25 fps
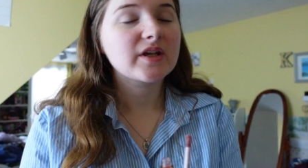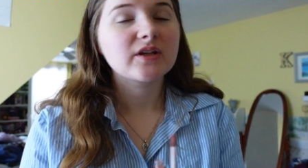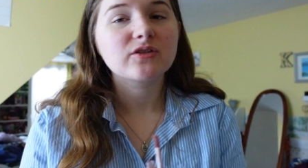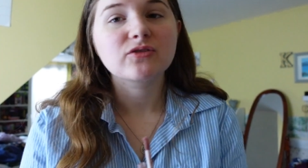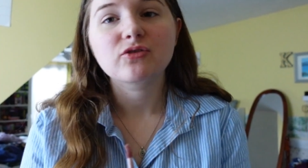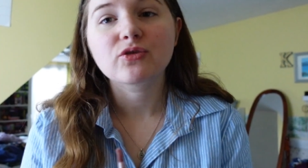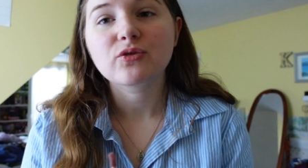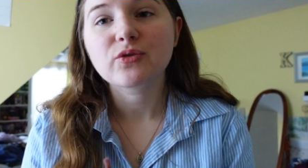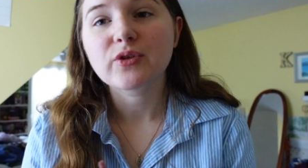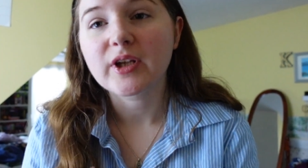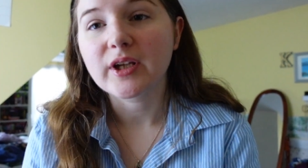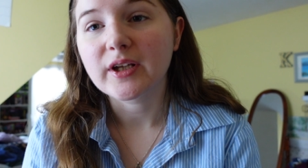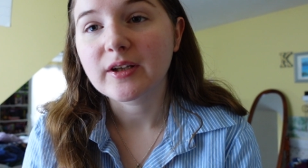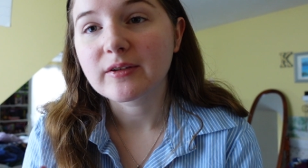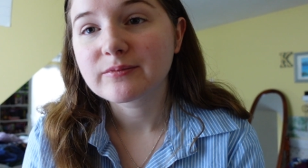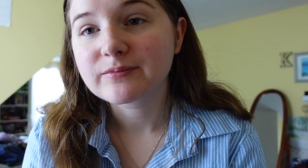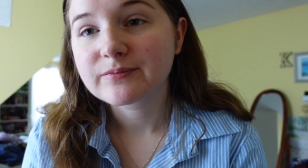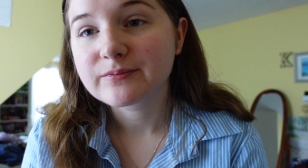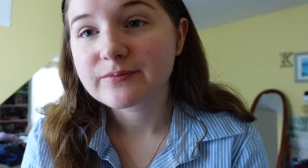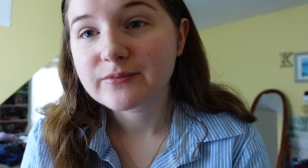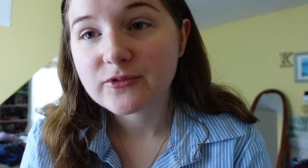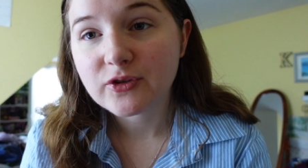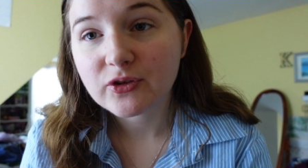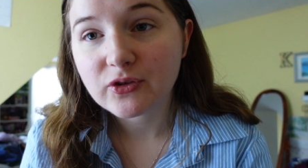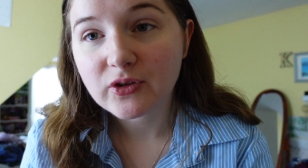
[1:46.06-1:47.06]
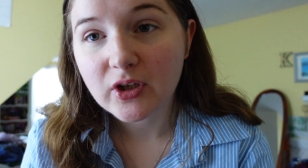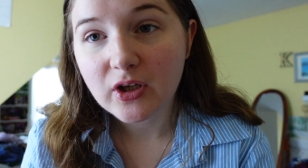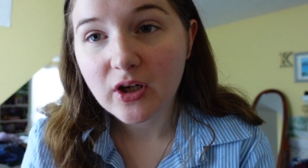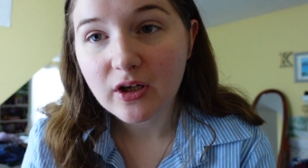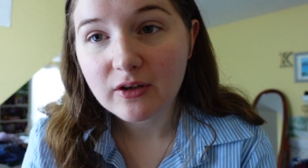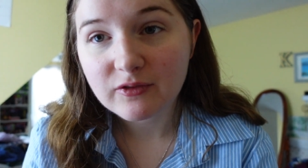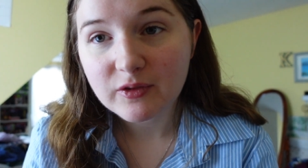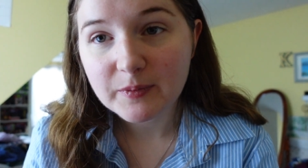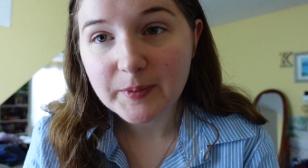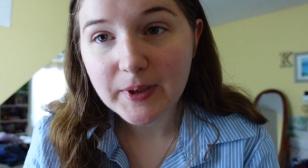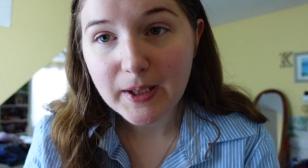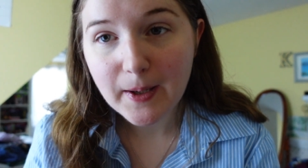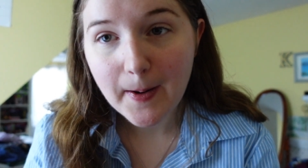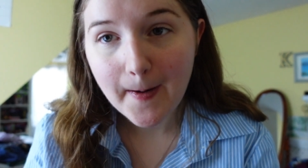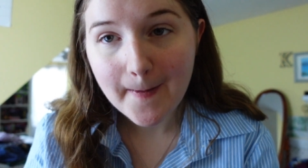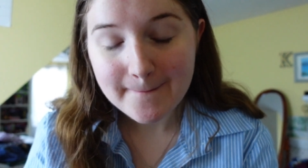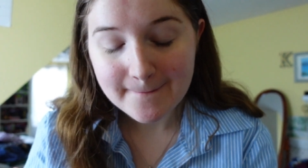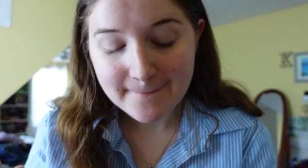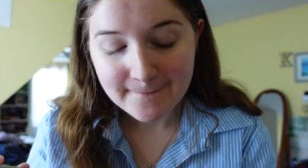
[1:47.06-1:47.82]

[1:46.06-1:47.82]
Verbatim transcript: Truly, truly not for me.